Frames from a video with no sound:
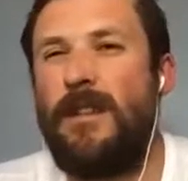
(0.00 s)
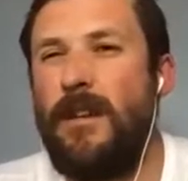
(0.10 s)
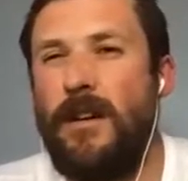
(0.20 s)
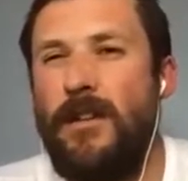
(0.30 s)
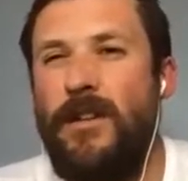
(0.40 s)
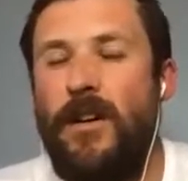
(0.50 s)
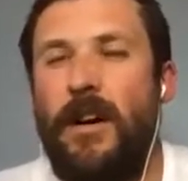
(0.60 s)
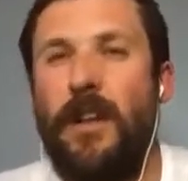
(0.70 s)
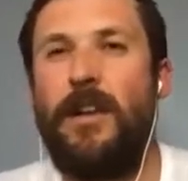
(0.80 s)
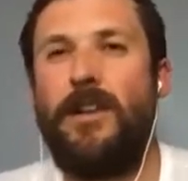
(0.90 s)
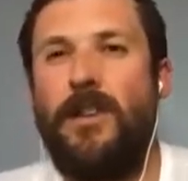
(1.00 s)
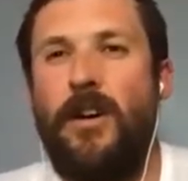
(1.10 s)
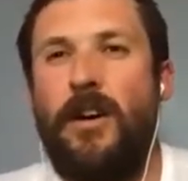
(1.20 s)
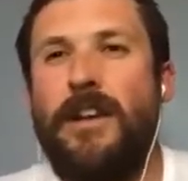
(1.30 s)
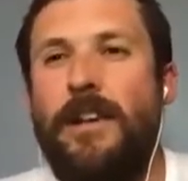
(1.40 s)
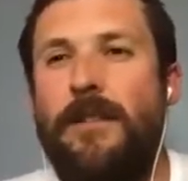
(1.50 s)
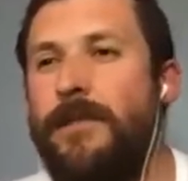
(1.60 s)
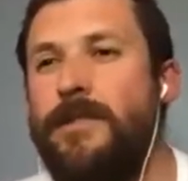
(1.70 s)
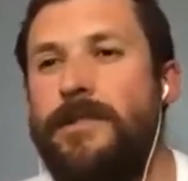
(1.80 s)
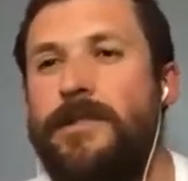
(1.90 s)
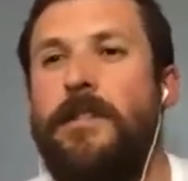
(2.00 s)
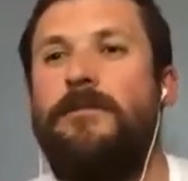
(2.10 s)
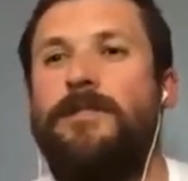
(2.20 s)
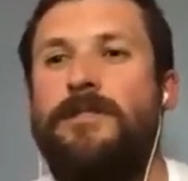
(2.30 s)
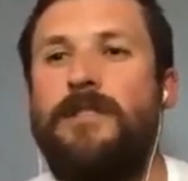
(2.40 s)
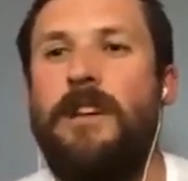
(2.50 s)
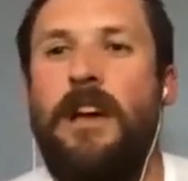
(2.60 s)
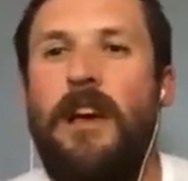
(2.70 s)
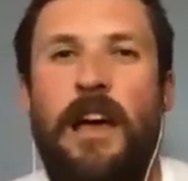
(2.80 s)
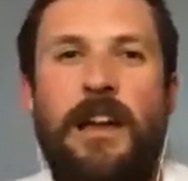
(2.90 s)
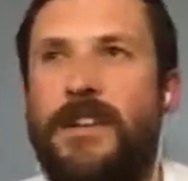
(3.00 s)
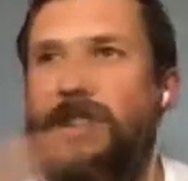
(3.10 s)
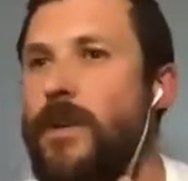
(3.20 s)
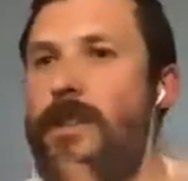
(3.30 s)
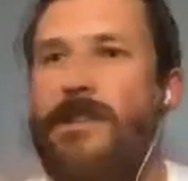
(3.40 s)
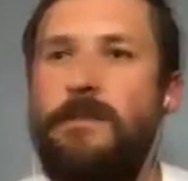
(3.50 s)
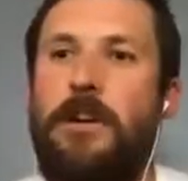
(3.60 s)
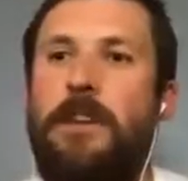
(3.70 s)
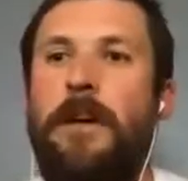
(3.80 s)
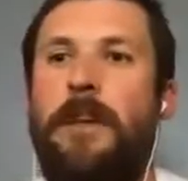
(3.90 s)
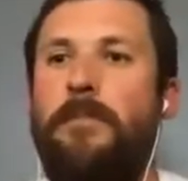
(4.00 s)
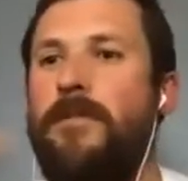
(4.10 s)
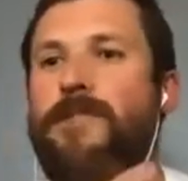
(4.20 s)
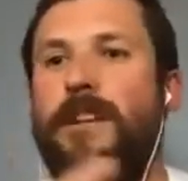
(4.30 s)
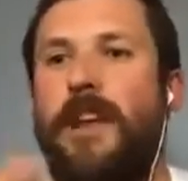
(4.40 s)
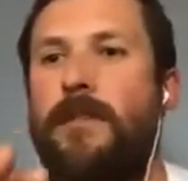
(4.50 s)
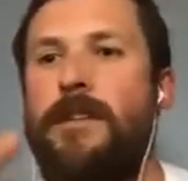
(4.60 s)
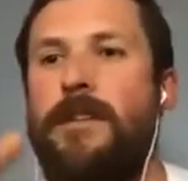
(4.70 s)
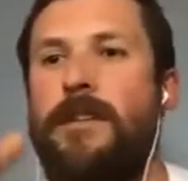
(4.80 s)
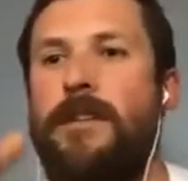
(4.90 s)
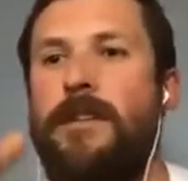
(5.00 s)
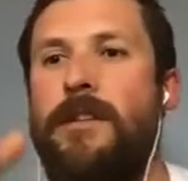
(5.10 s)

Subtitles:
90 infantry soldiers, and each one of those people is going to have a different